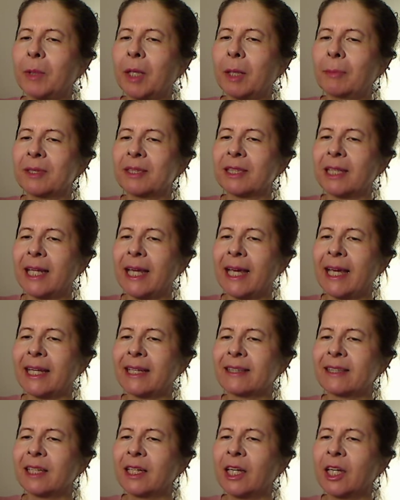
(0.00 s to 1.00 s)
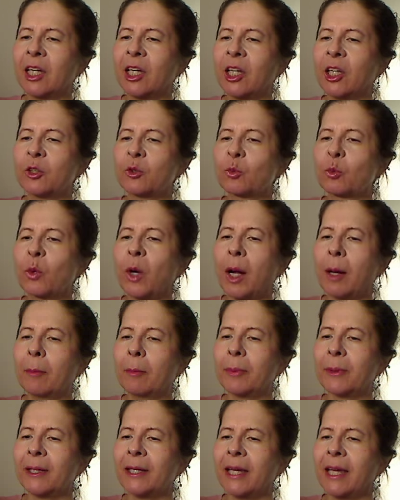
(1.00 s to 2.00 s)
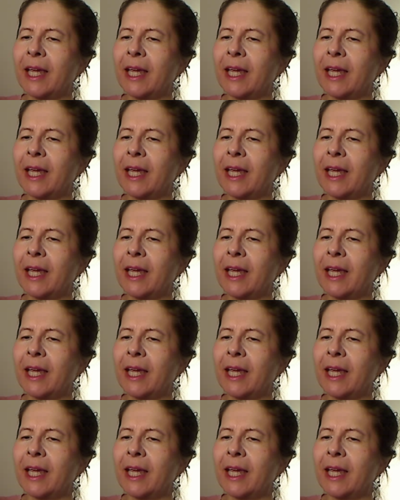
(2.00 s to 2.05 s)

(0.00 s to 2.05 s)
Bubba's legs, his rump,